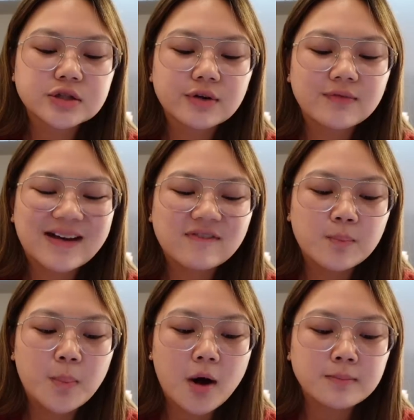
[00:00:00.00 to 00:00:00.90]

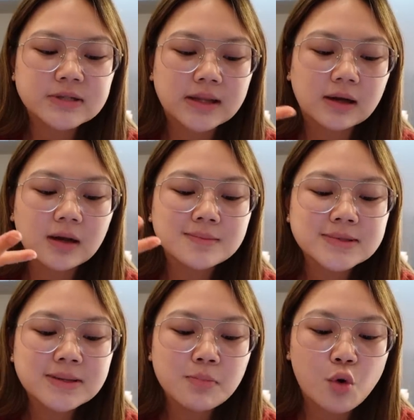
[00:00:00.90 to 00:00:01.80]
survive bumps and
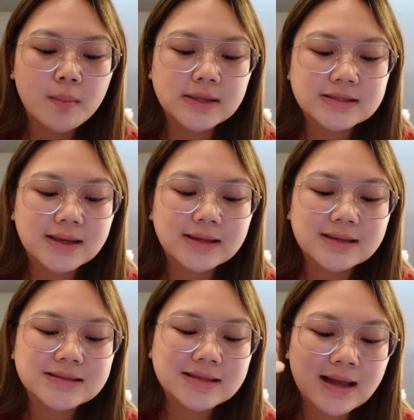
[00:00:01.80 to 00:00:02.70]
clumsy moments and
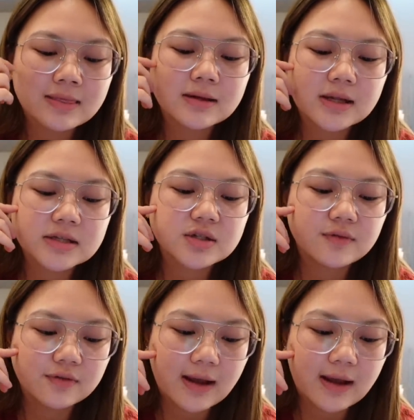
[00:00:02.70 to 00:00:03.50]
can stand the test of